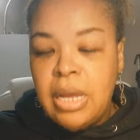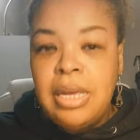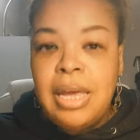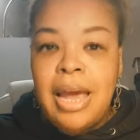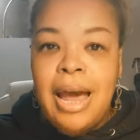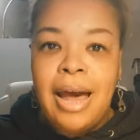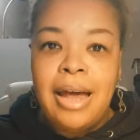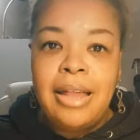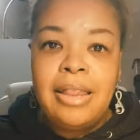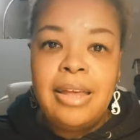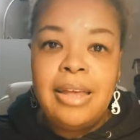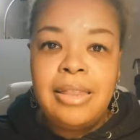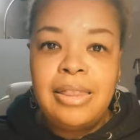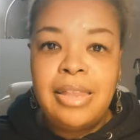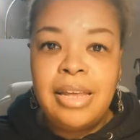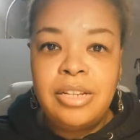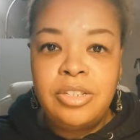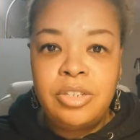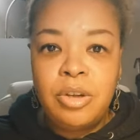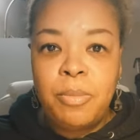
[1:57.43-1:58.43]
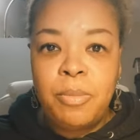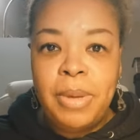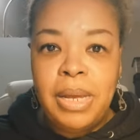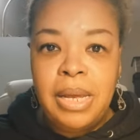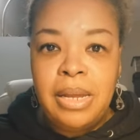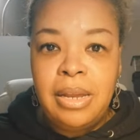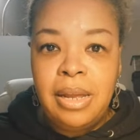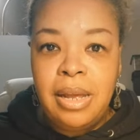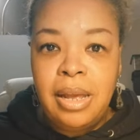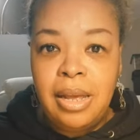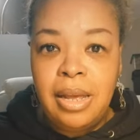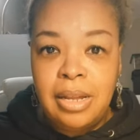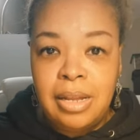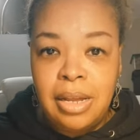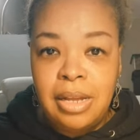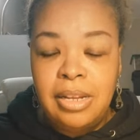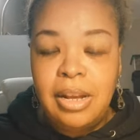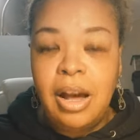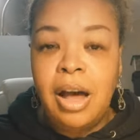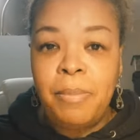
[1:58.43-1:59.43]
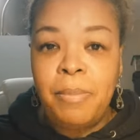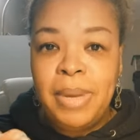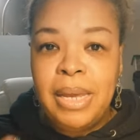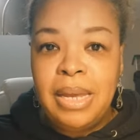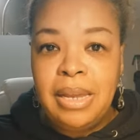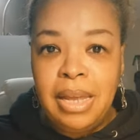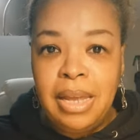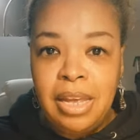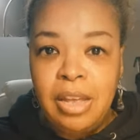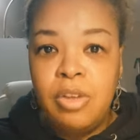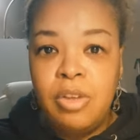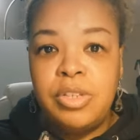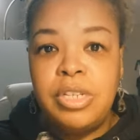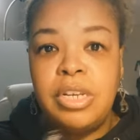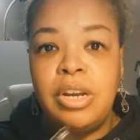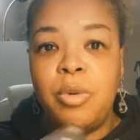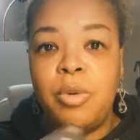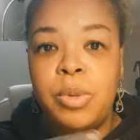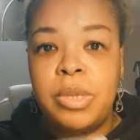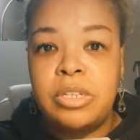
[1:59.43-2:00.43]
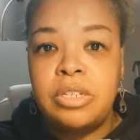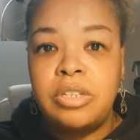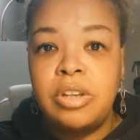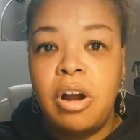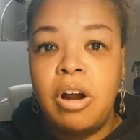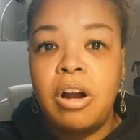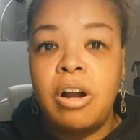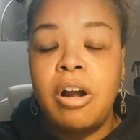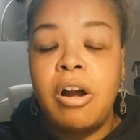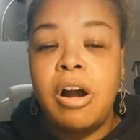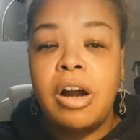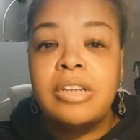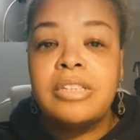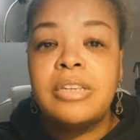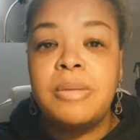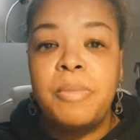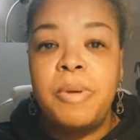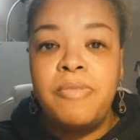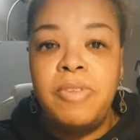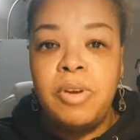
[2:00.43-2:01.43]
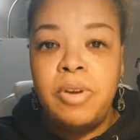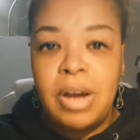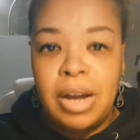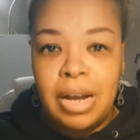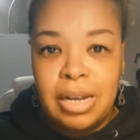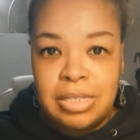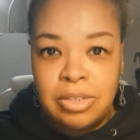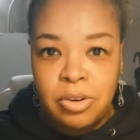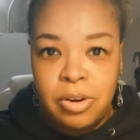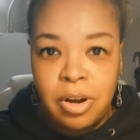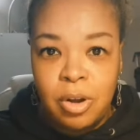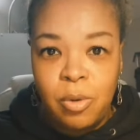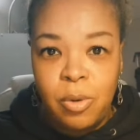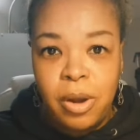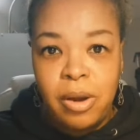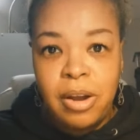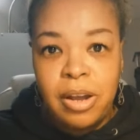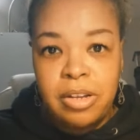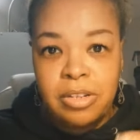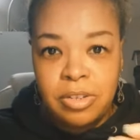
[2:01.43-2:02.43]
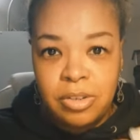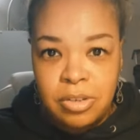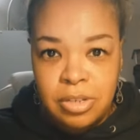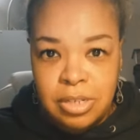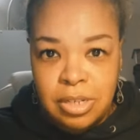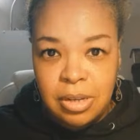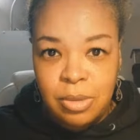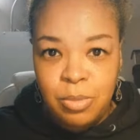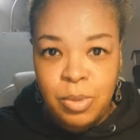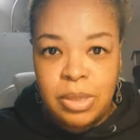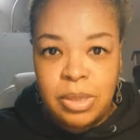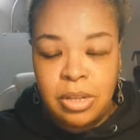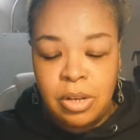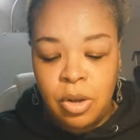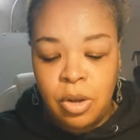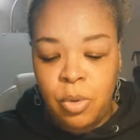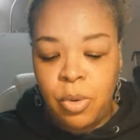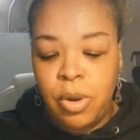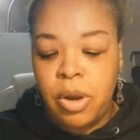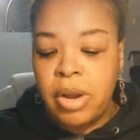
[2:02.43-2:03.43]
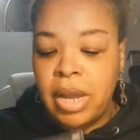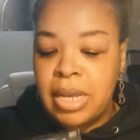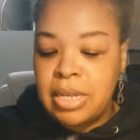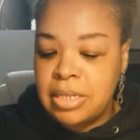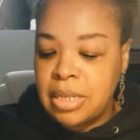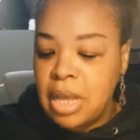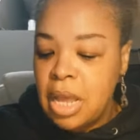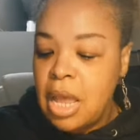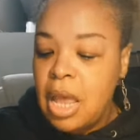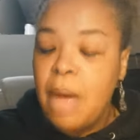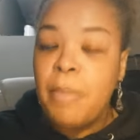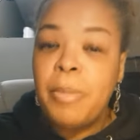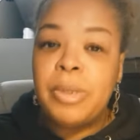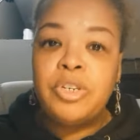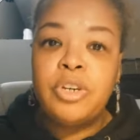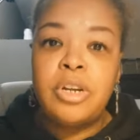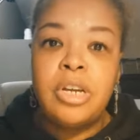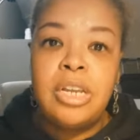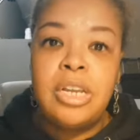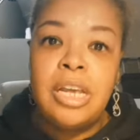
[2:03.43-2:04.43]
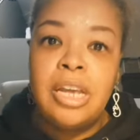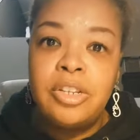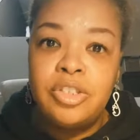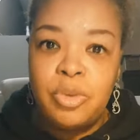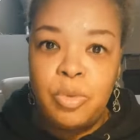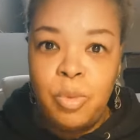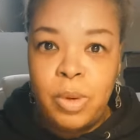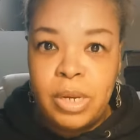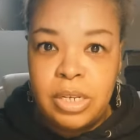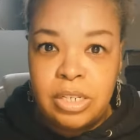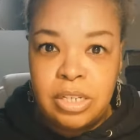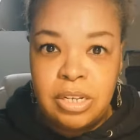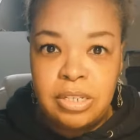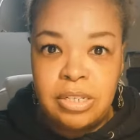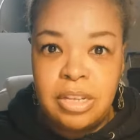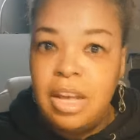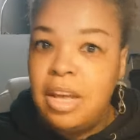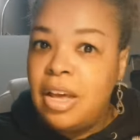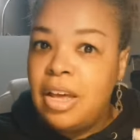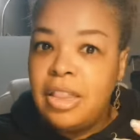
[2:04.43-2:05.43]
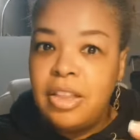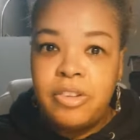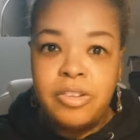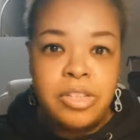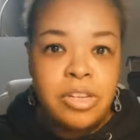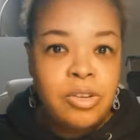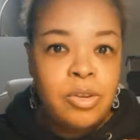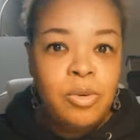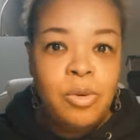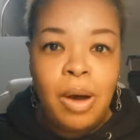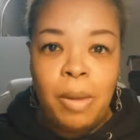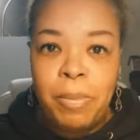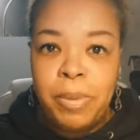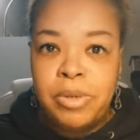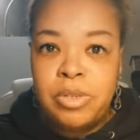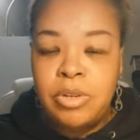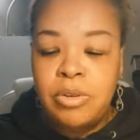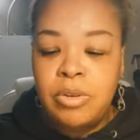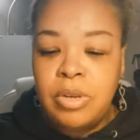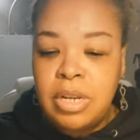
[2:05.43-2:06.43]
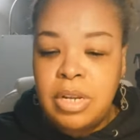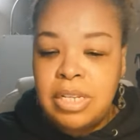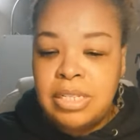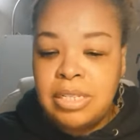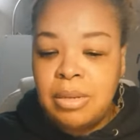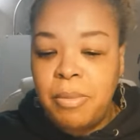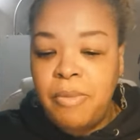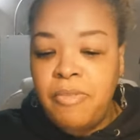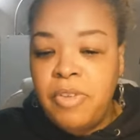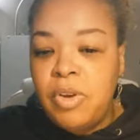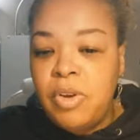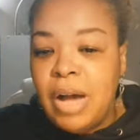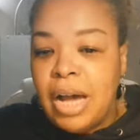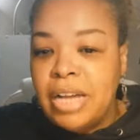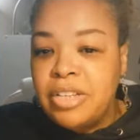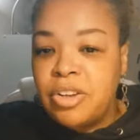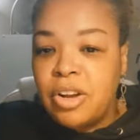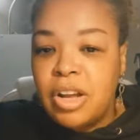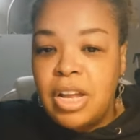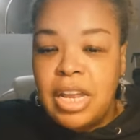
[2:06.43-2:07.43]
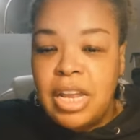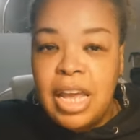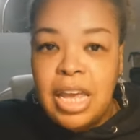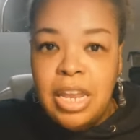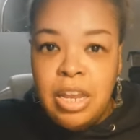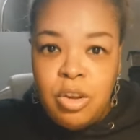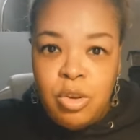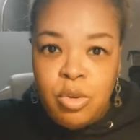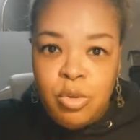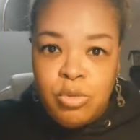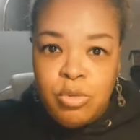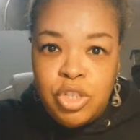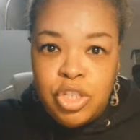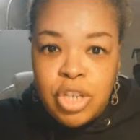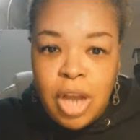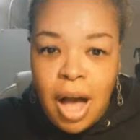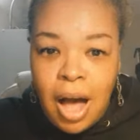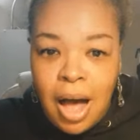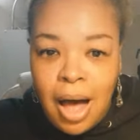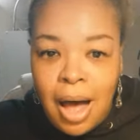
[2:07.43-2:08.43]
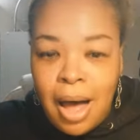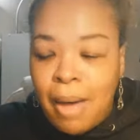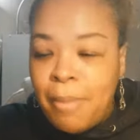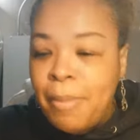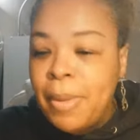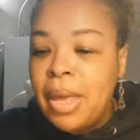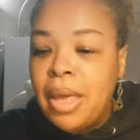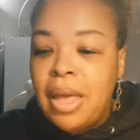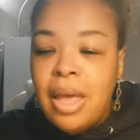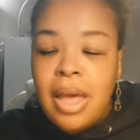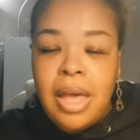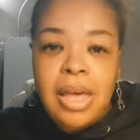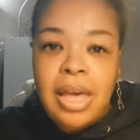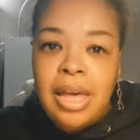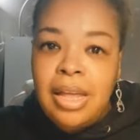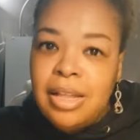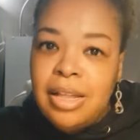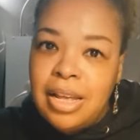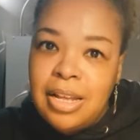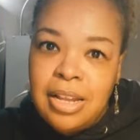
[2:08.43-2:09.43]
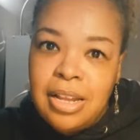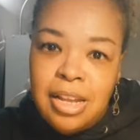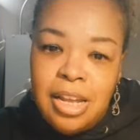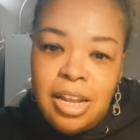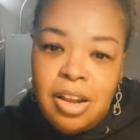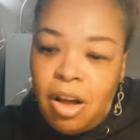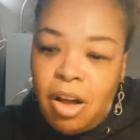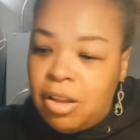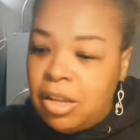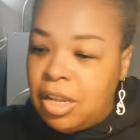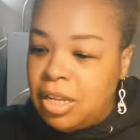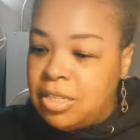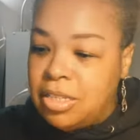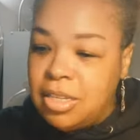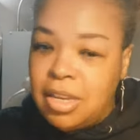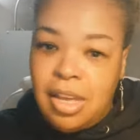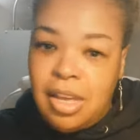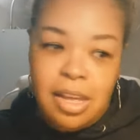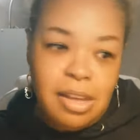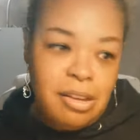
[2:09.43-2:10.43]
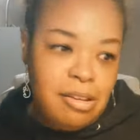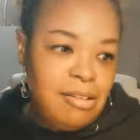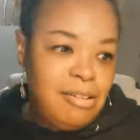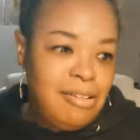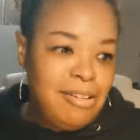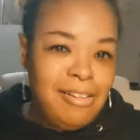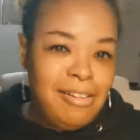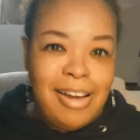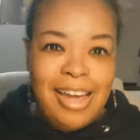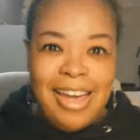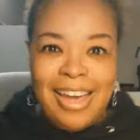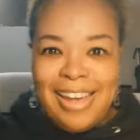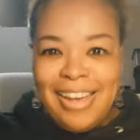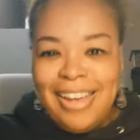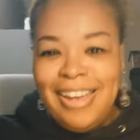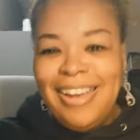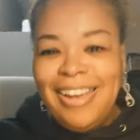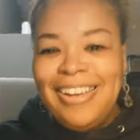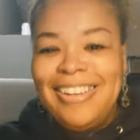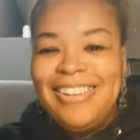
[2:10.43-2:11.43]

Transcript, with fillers: yeah, things are being healed, uh, being healed here with the star card. Some of you guys are Aquarius or dealing with an Aquarius, but you're going to get your wishes. There's a new opportunity. Some of you guys are going to get a new job. It, it, it all looks good. Okay.